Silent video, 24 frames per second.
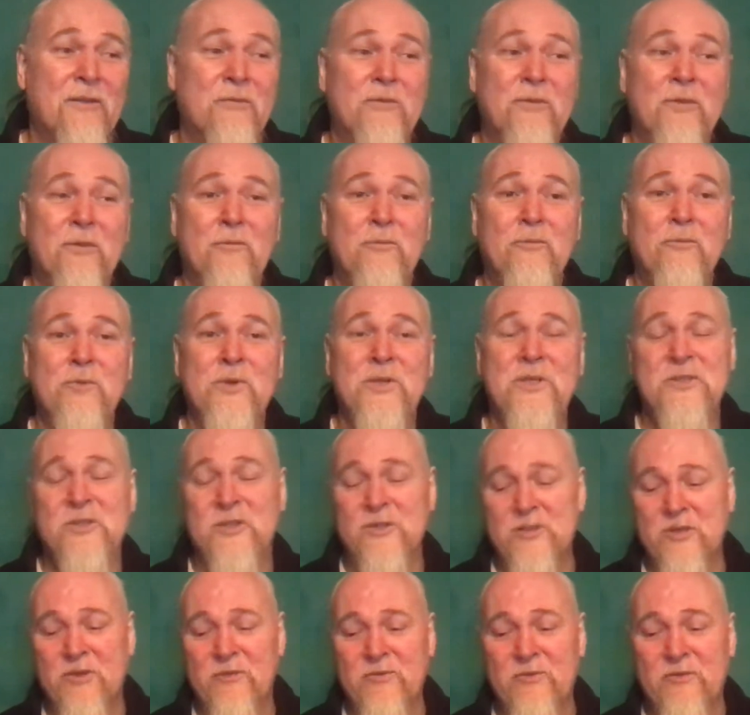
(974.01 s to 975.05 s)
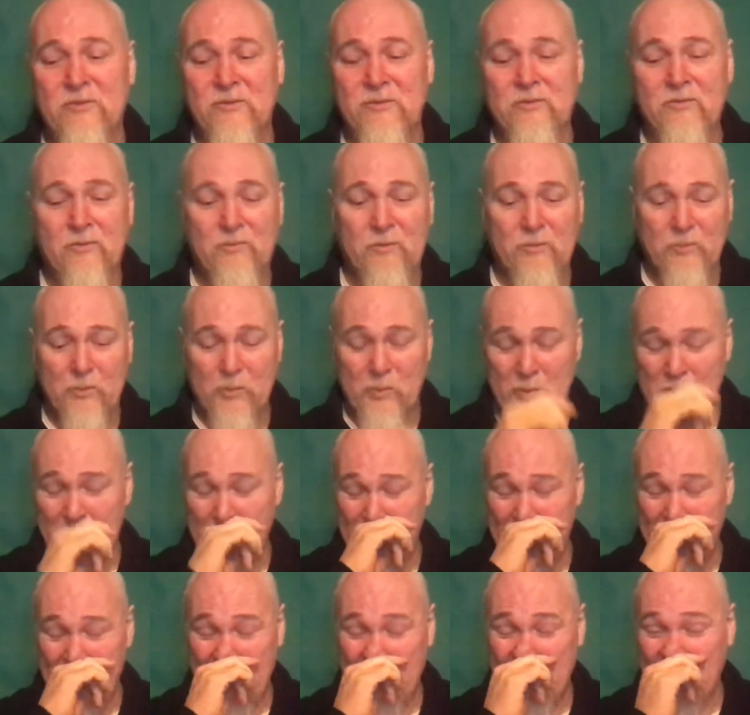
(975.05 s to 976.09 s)
the research I've
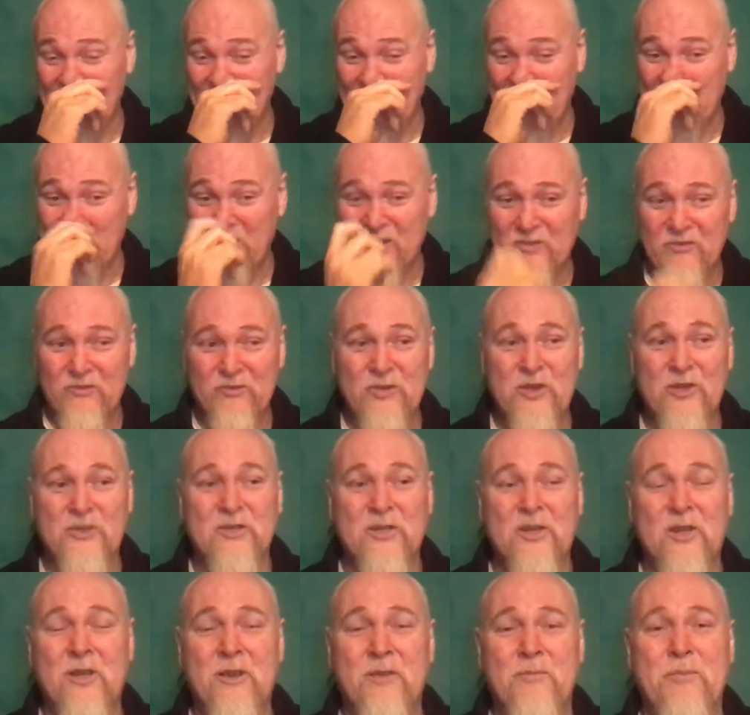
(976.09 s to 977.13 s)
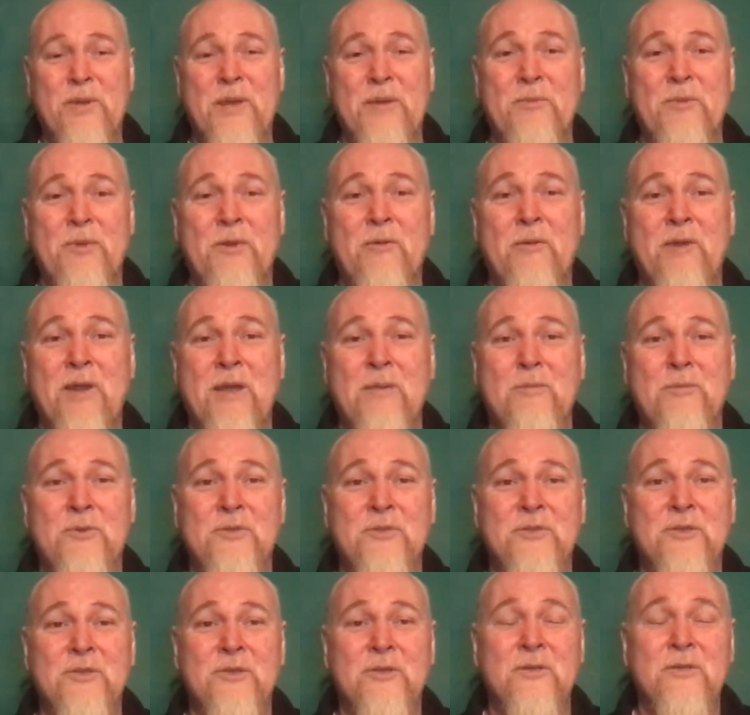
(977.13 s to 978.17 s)
done shows a lot of people are able
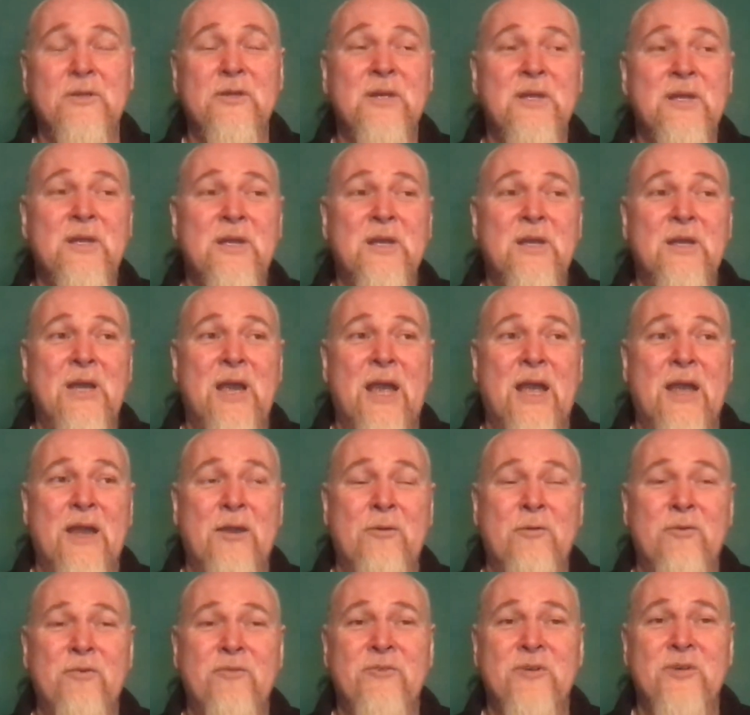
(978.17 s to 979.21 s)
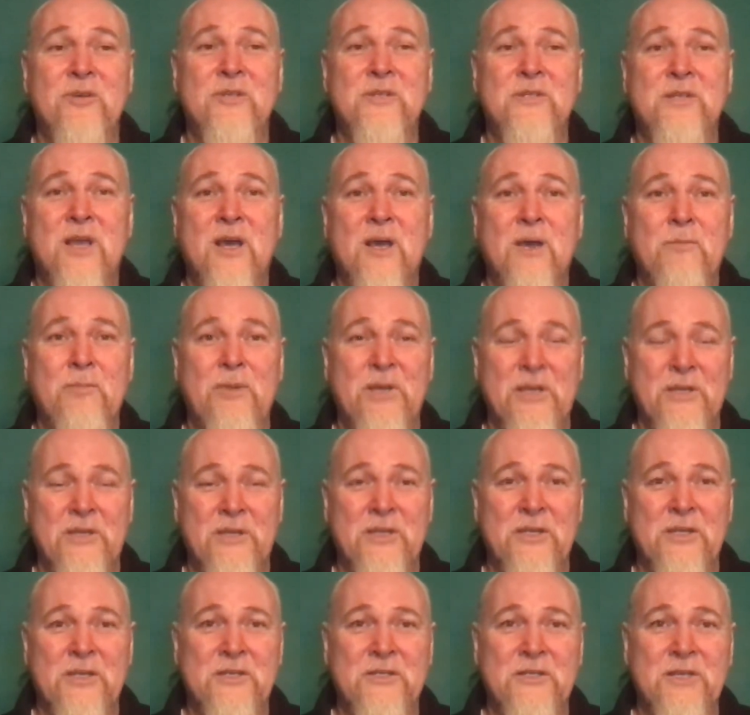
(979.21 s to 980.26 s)
to reverse
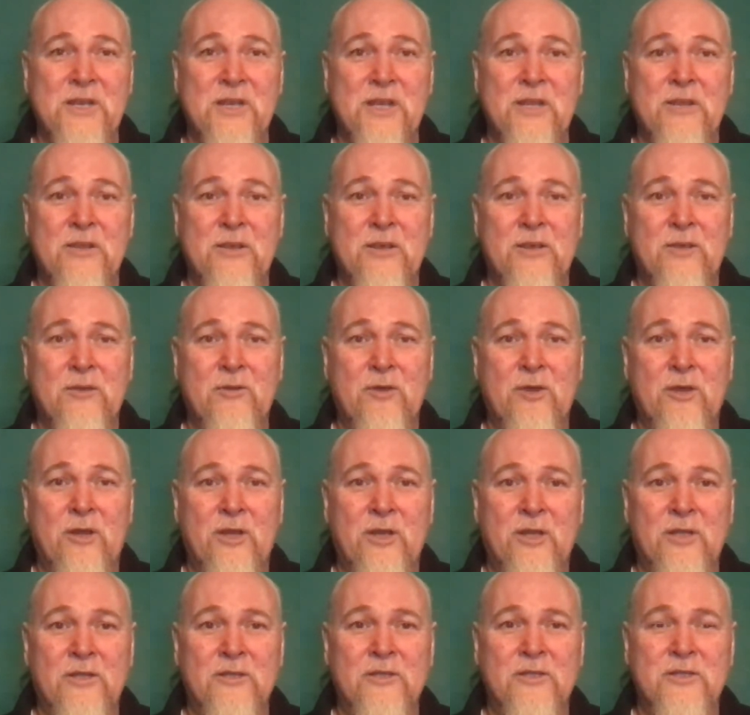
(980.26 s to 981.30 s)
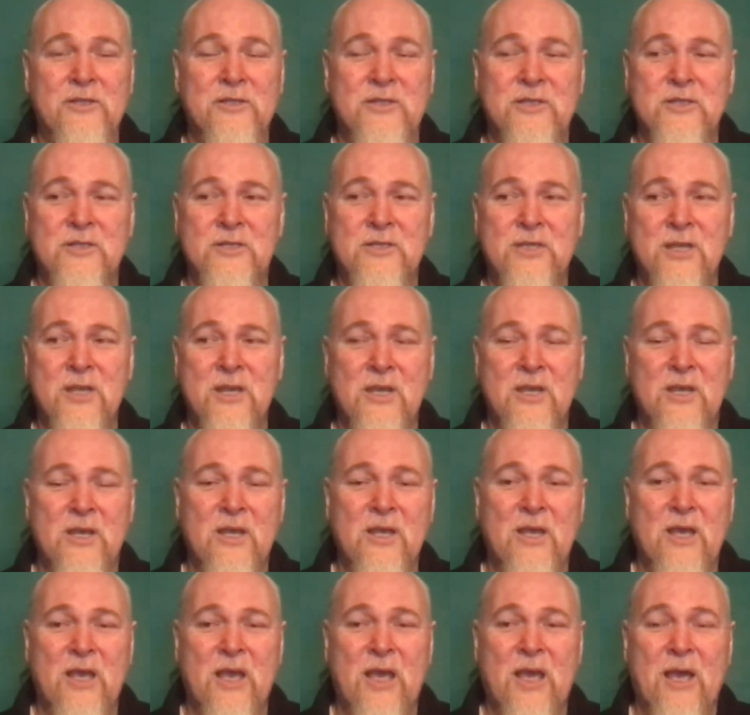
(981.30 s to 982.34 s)
diabetes and other chronic illnesses
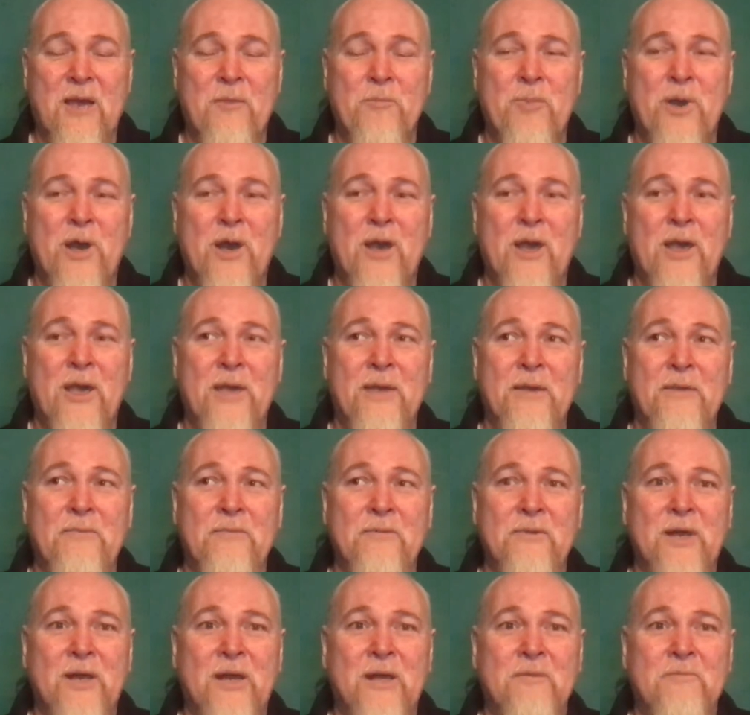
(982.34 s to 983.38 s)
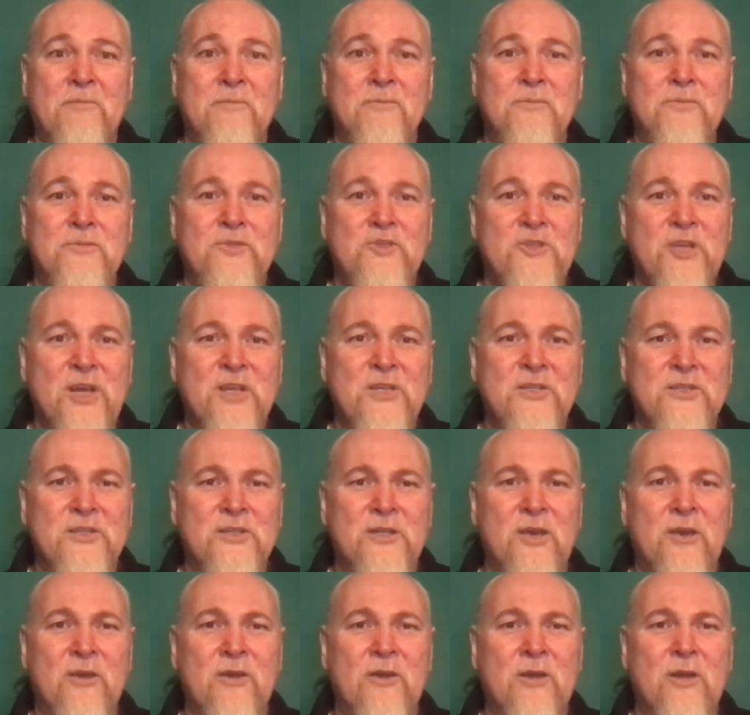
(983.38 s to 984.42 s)
by just
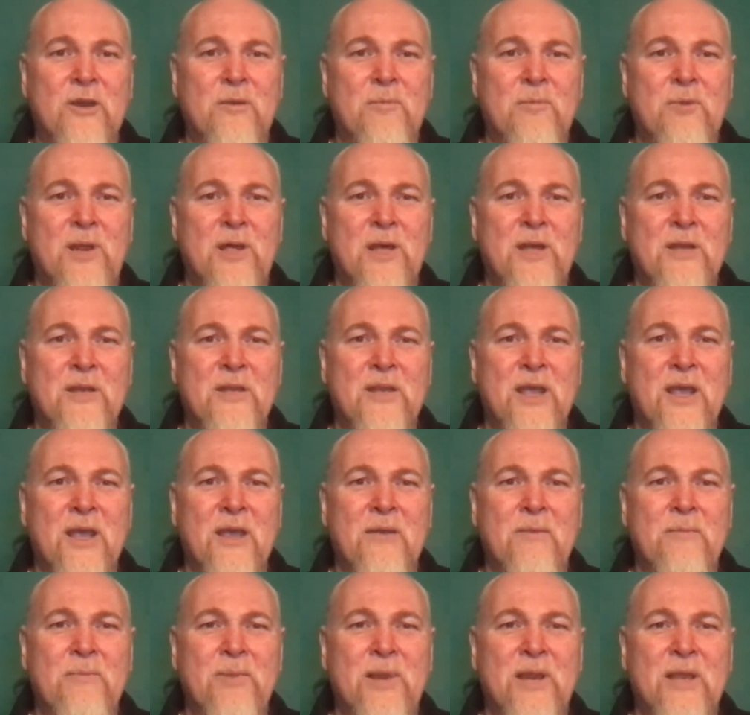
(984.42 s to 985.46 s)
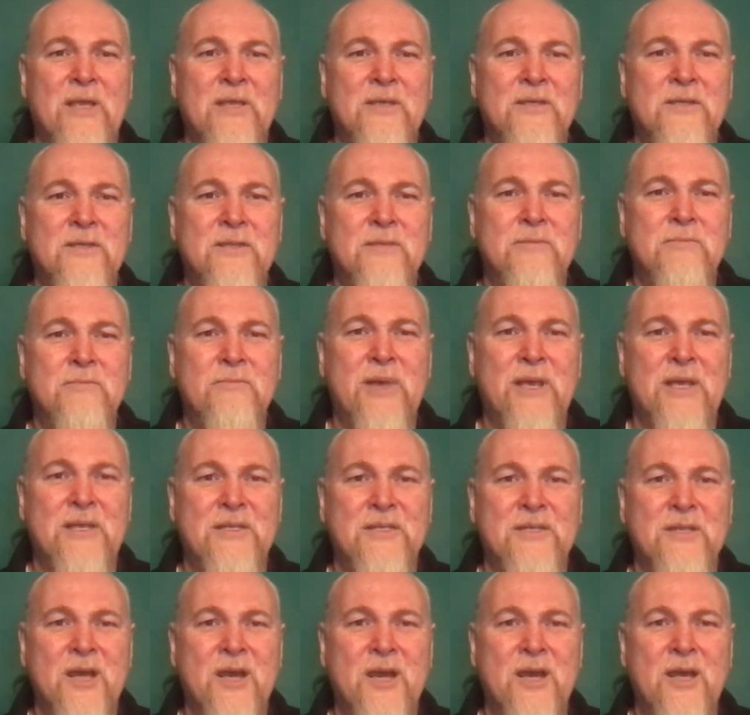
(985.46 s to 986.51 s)
going on a
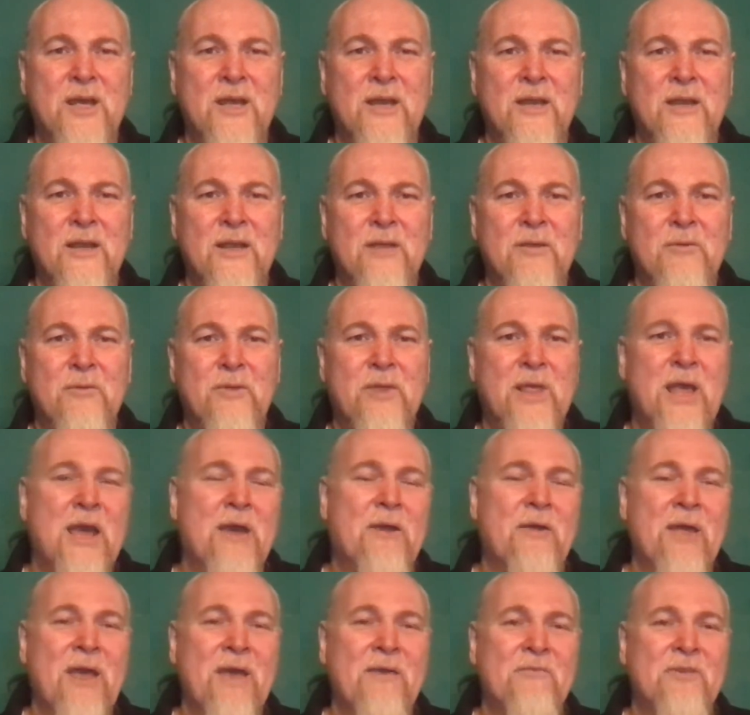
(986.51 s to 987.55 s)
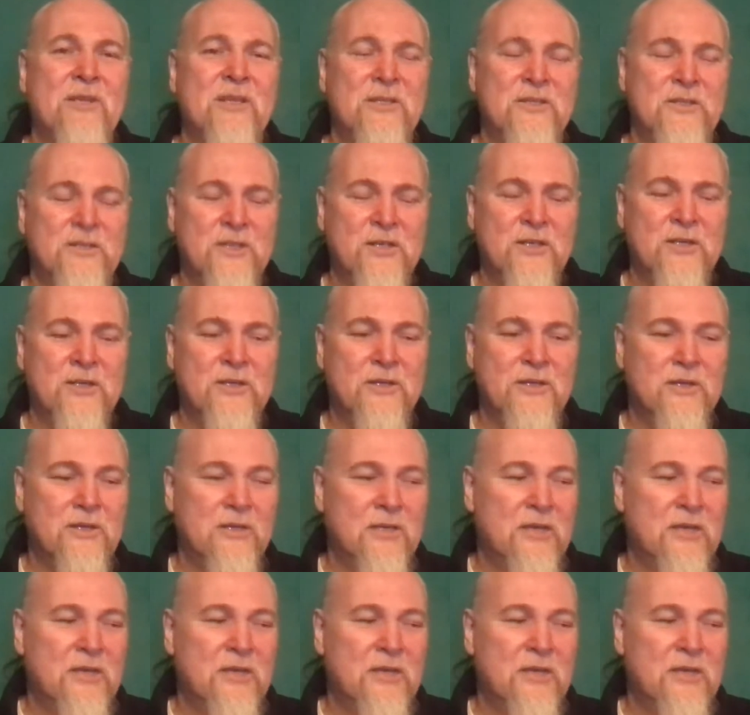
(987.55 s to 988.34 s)
plant-based diet and without having to